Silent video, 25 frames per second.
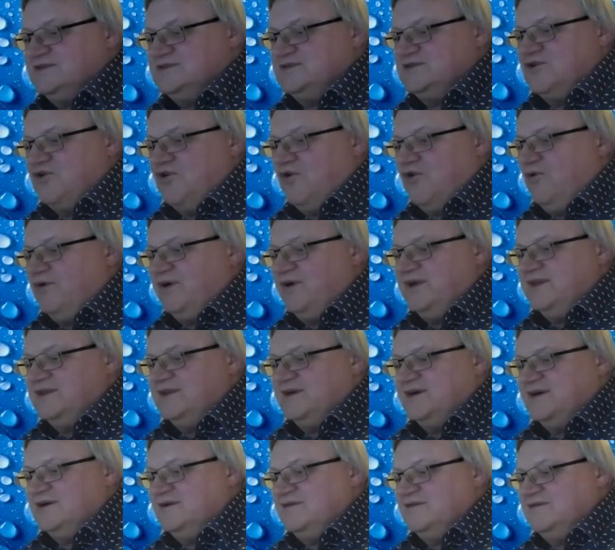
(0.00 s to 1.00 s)

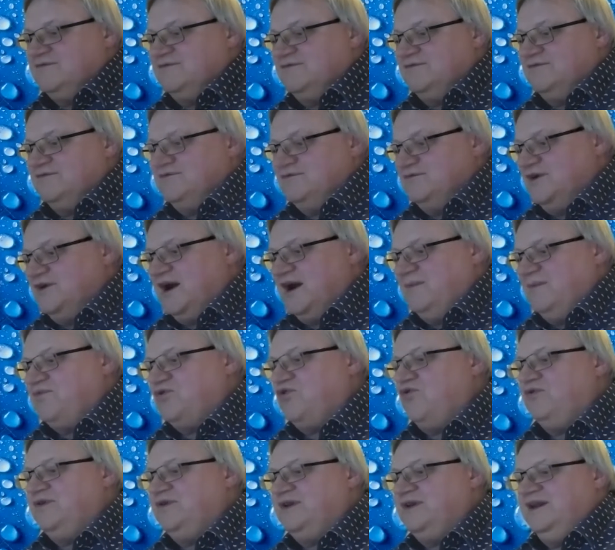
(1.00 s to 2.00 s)
growing very
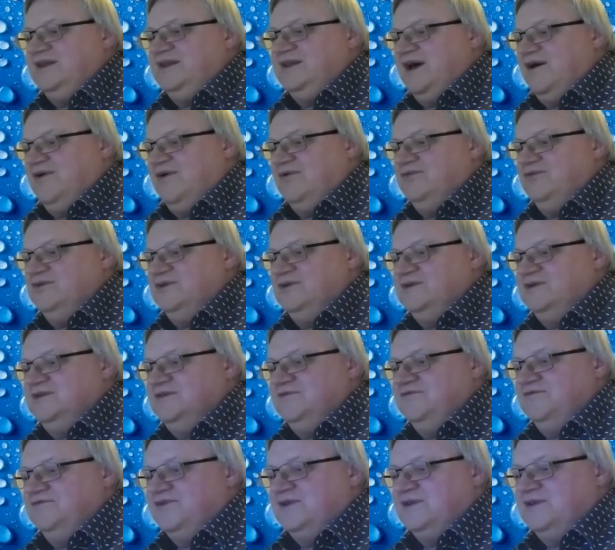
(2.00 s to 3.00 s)
broadly now in
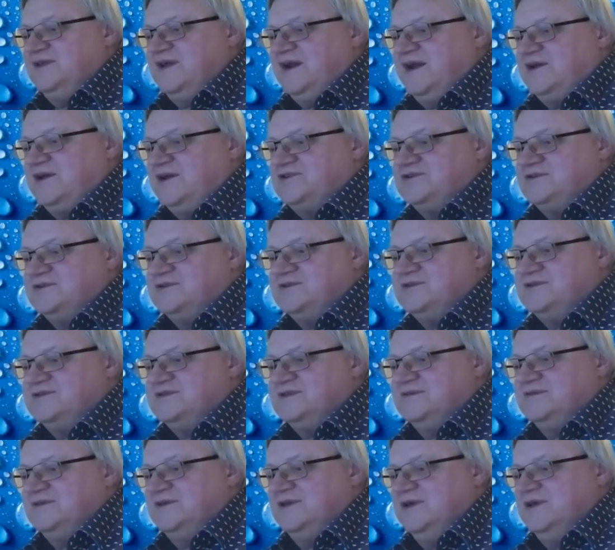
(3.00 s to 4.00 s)
different directions,
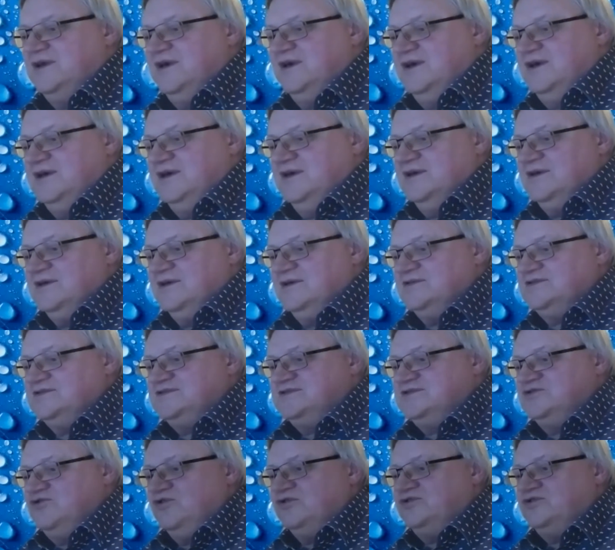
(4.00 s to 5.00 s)
and
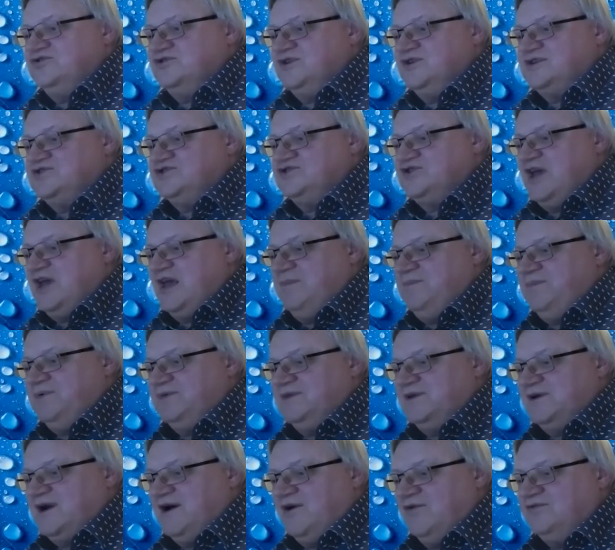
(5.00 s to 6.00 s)
it's not just
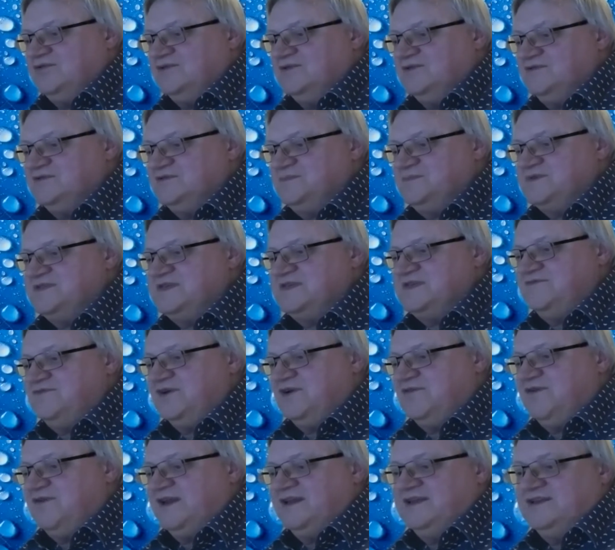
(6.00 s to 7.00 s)
shaping around
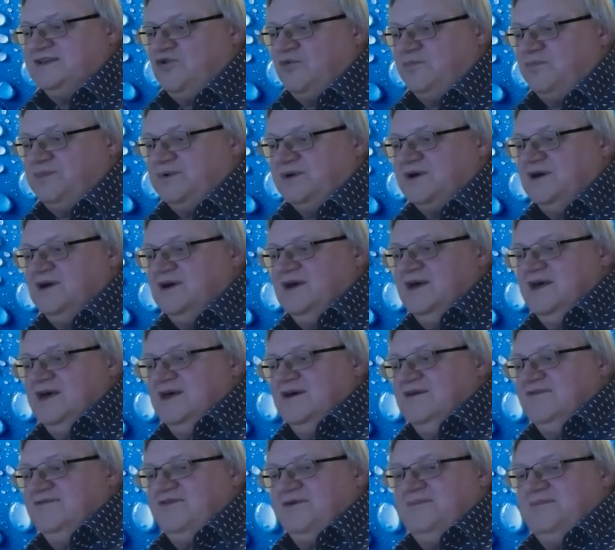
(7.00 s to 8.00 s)
specific one topic.
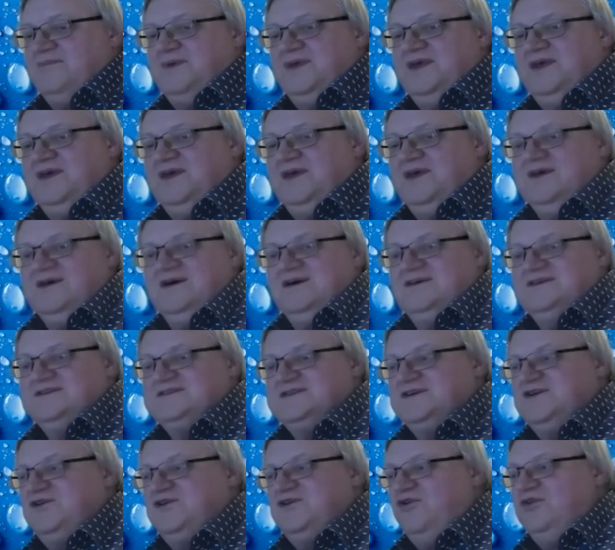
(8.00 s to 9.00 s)
For me,
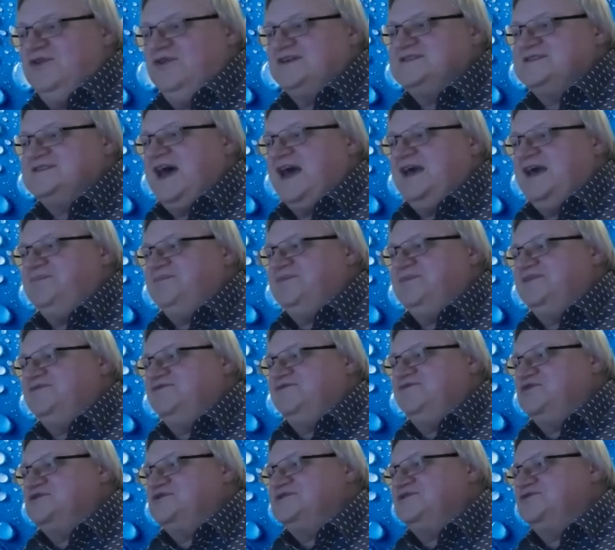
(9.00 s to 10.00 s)
the whole excitement
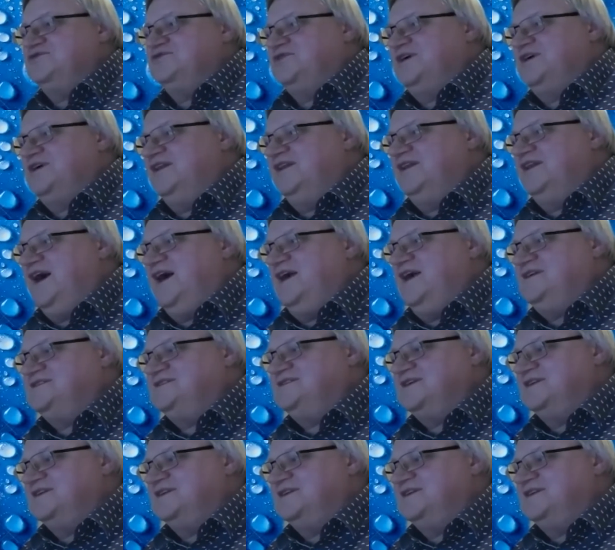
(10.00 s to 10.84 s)
was to realize